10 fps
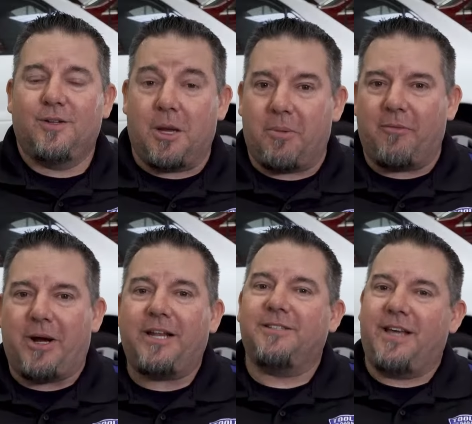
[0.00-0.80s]
What's up
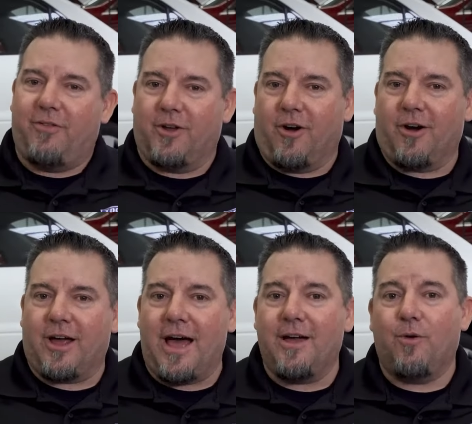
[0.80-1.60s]
everybody? Dave the Car
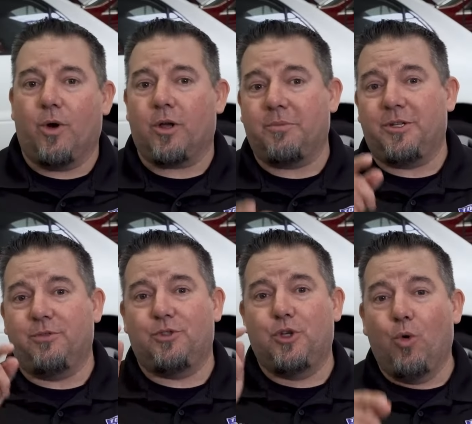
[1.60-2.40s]
Guy. Welcome to
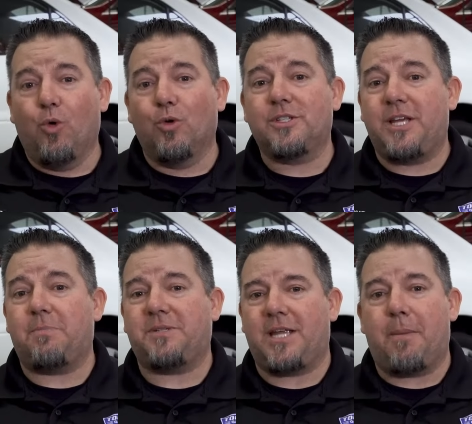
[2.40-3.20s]
Toole's
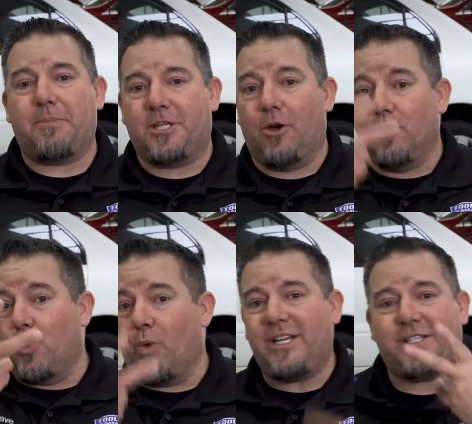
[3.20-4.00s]
Tips episode
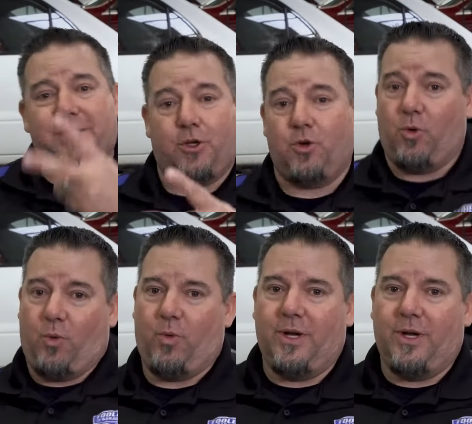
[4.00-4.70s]
22.